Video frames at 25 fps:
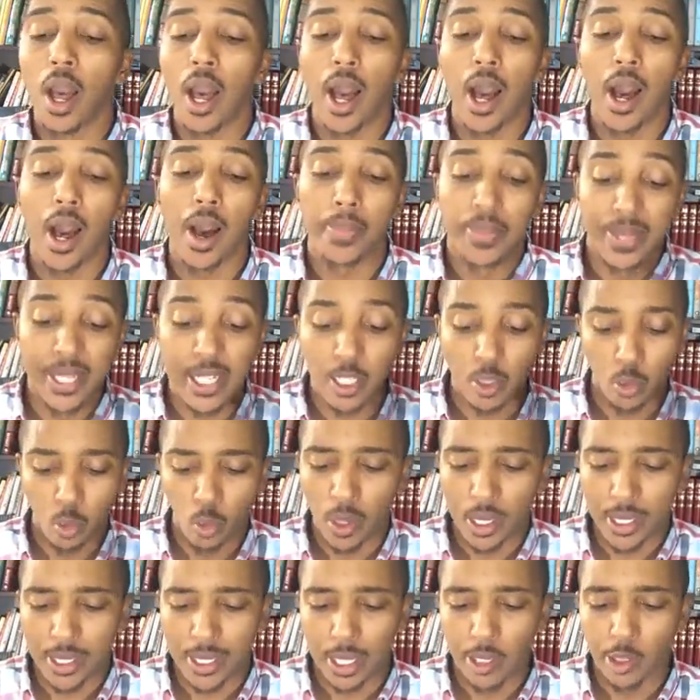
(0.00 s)
Uh, this
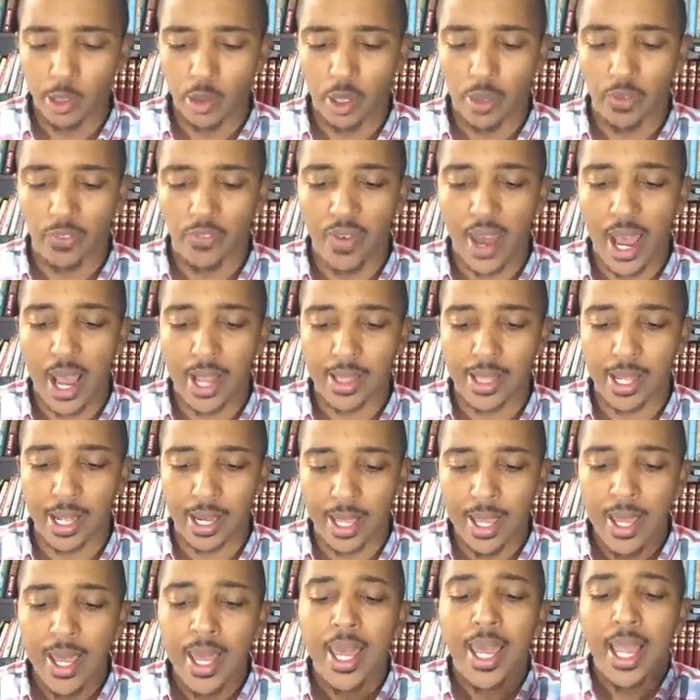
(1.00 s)
one deals with the fact
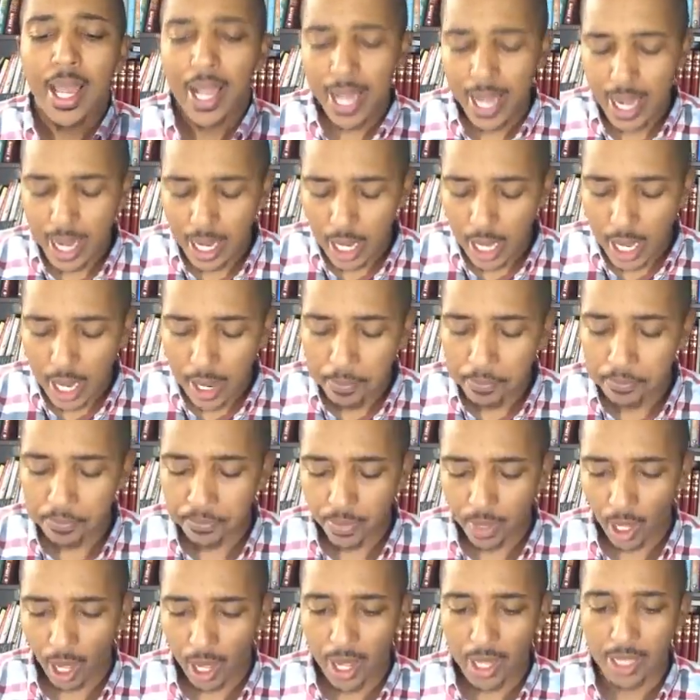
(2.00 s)
that any
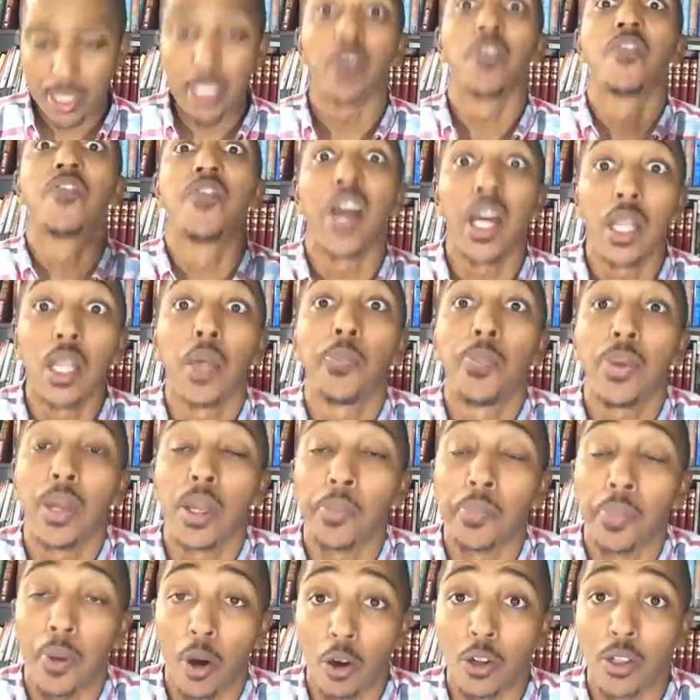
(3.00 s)
uh,
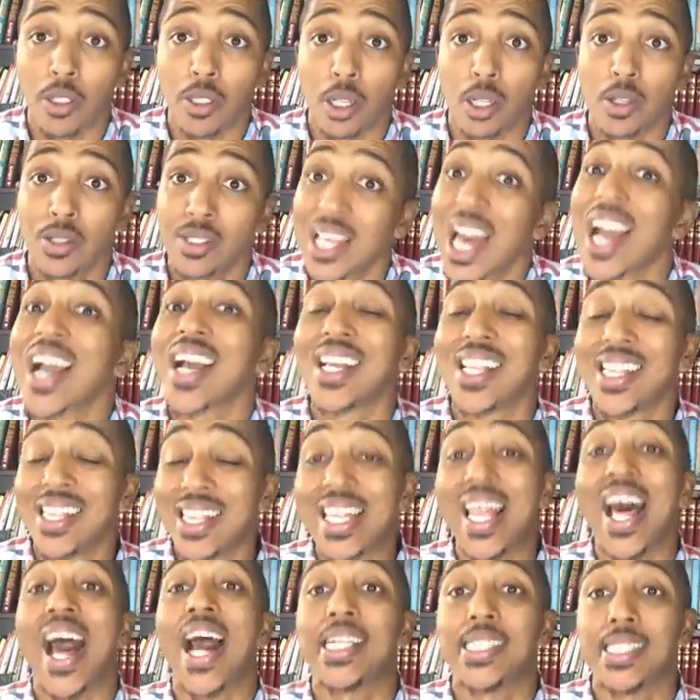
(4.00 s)
developing person
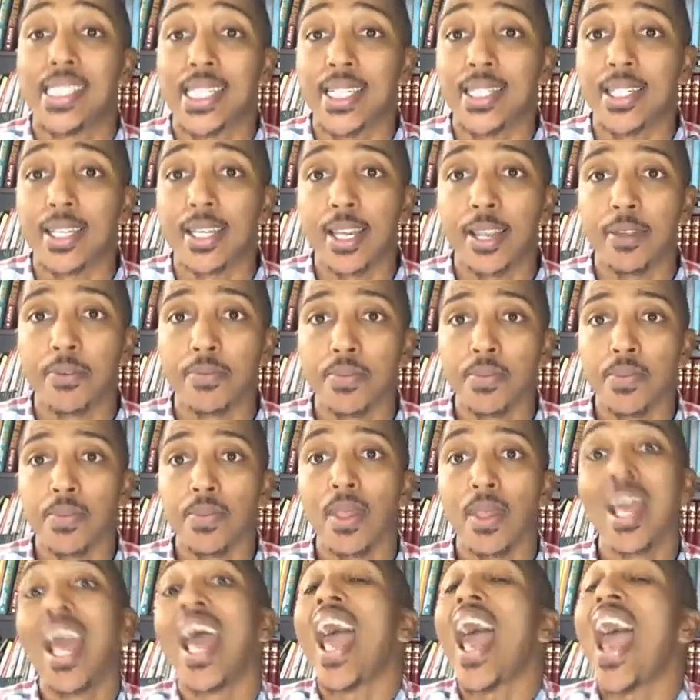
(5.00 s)
psychologically
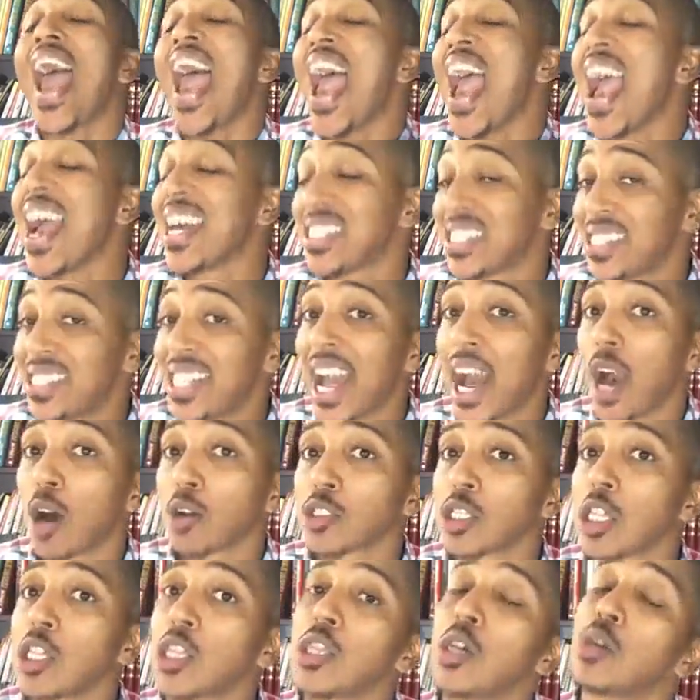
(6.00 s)
has
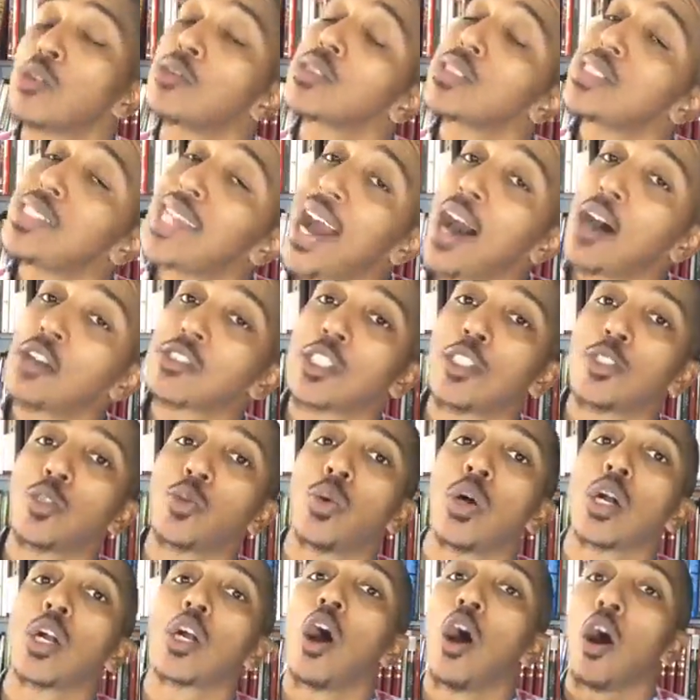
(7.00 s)
doubts, and those doubts is
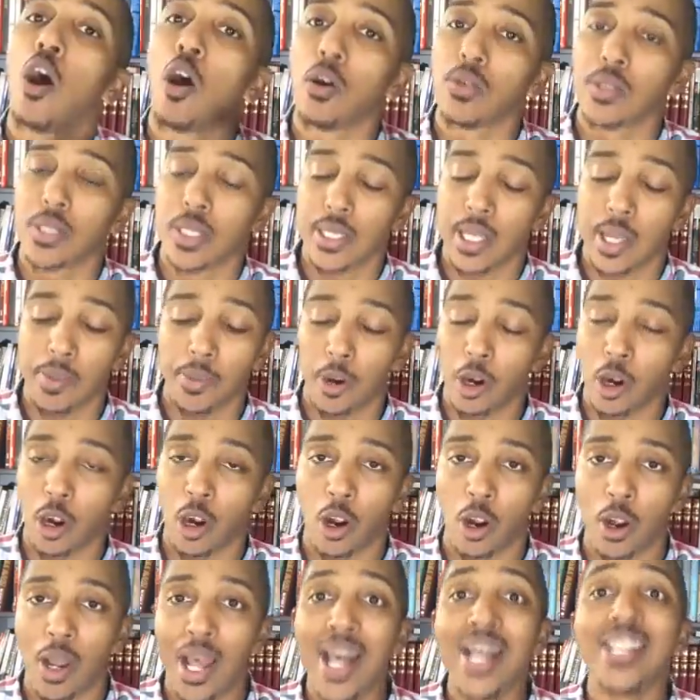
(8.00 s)
what causes him or
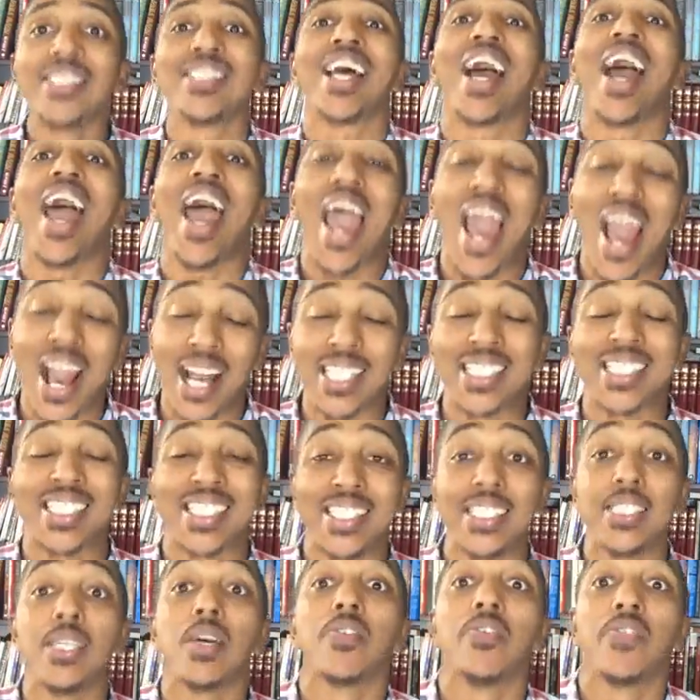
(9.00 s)
her to
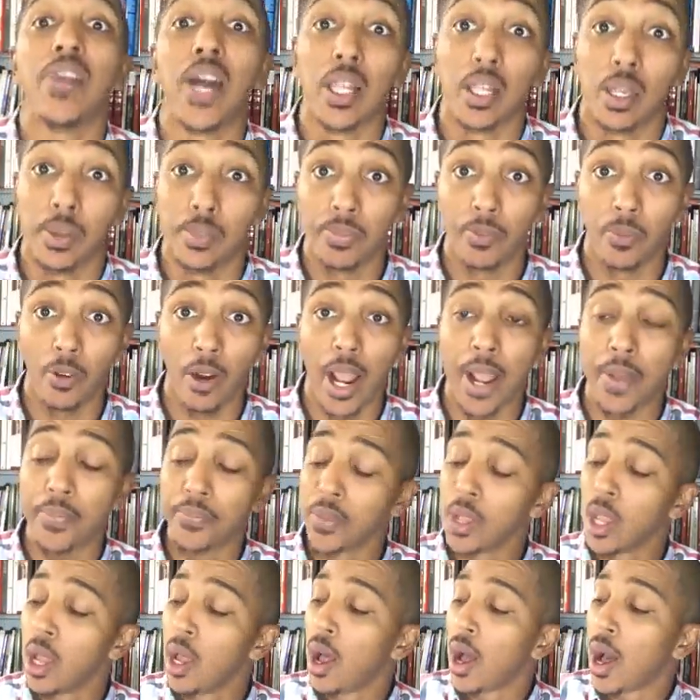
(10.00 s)
actually develop,
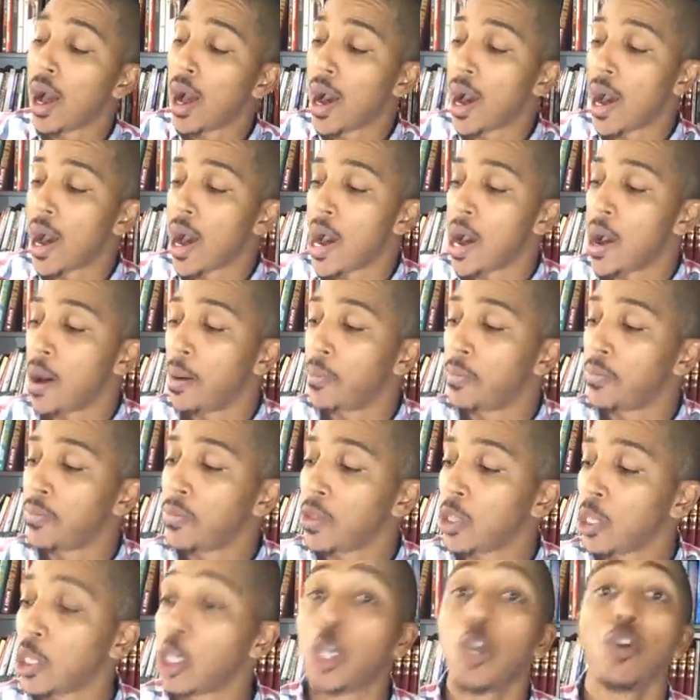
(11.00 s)
right? Um,
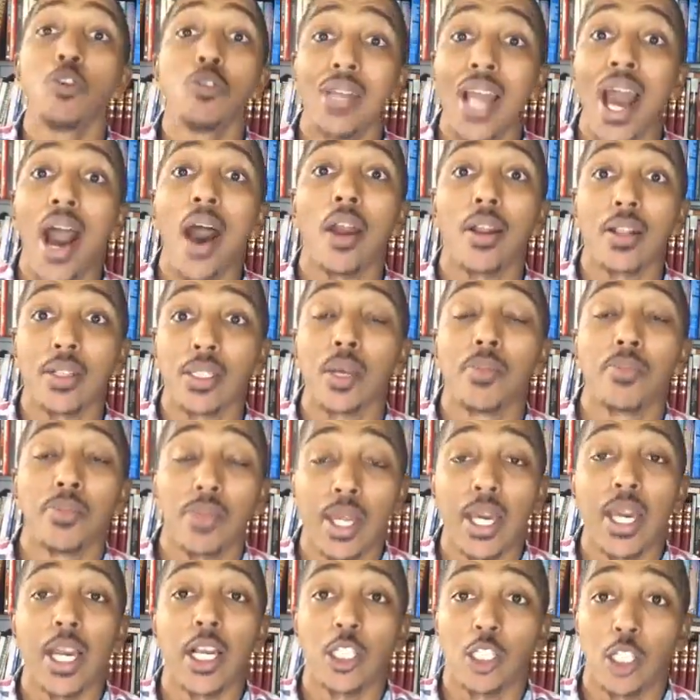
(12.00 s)
you doubted some
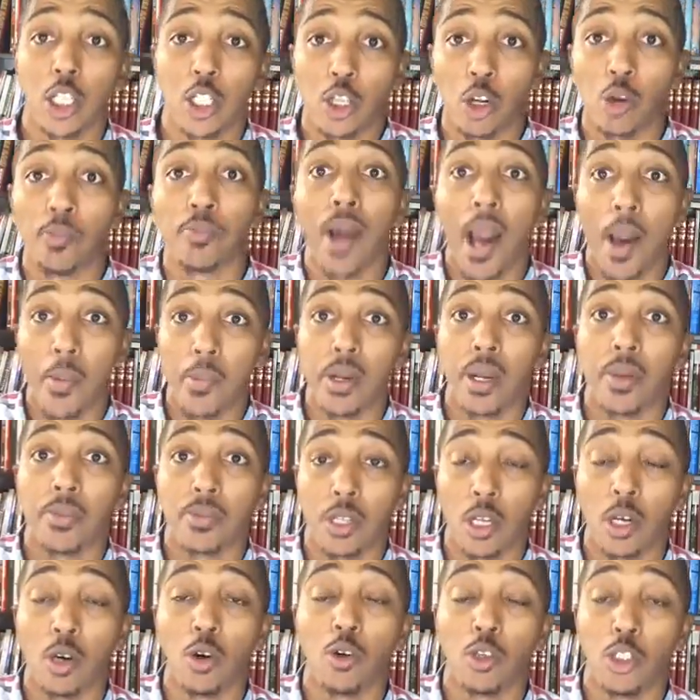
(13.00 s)
things that your mom and
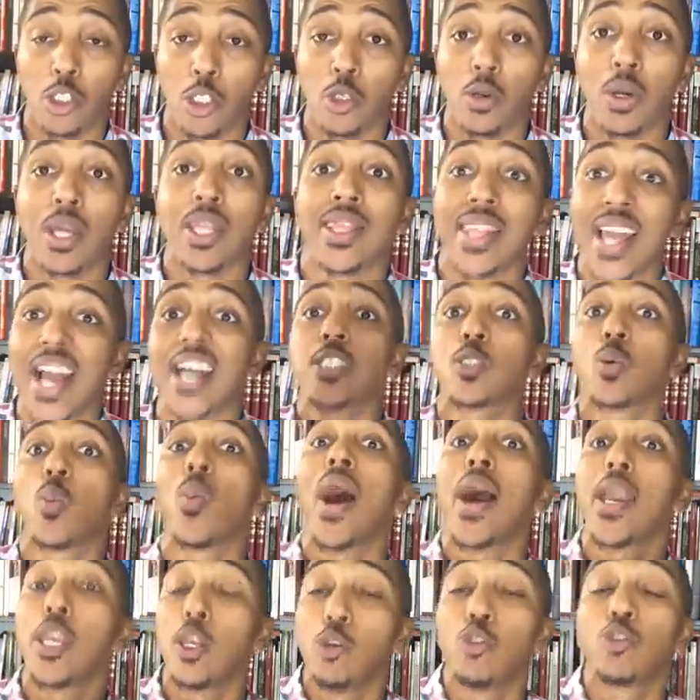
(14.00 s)
them told you, and that's
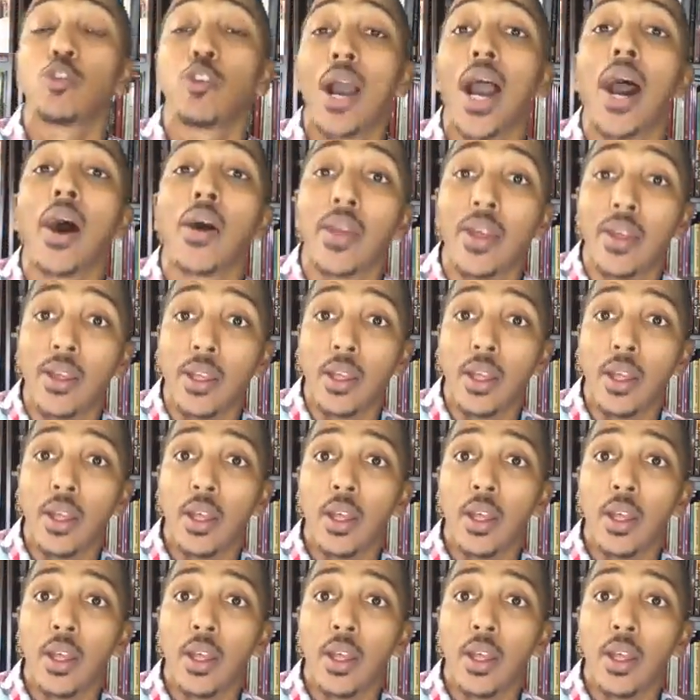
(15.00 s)
why you tried it.